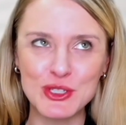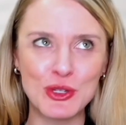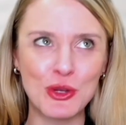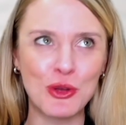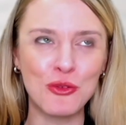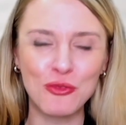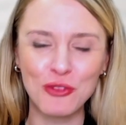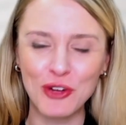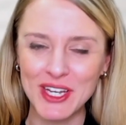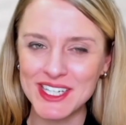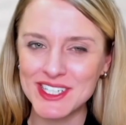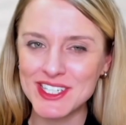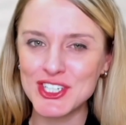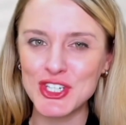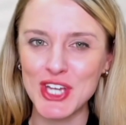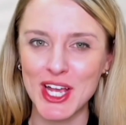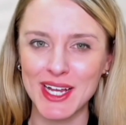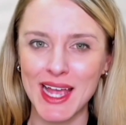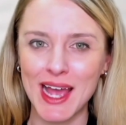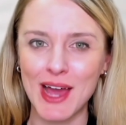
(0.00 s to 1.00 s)
don't forget to
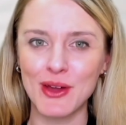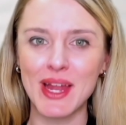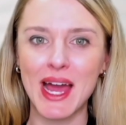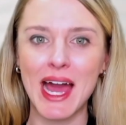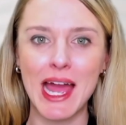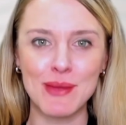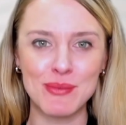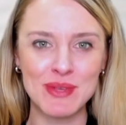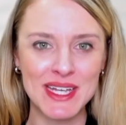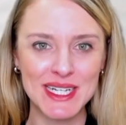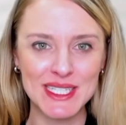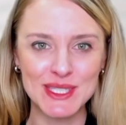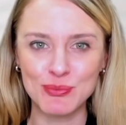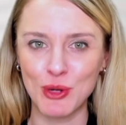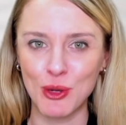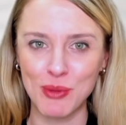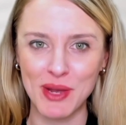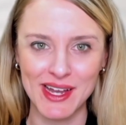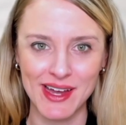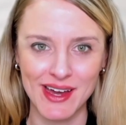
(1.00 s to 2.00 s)
check out
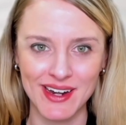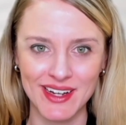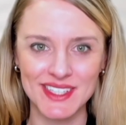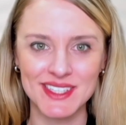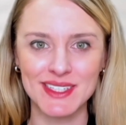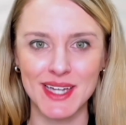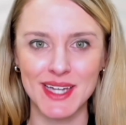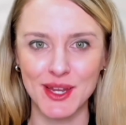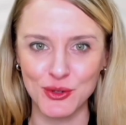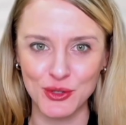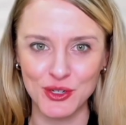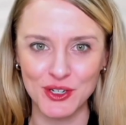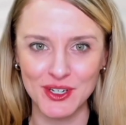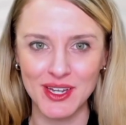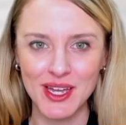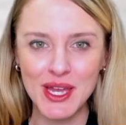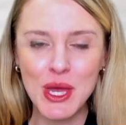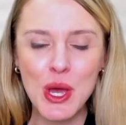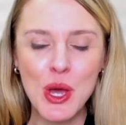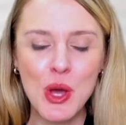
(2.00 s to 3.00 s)

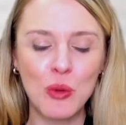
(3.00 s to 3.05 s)
IBSprobiotics.org.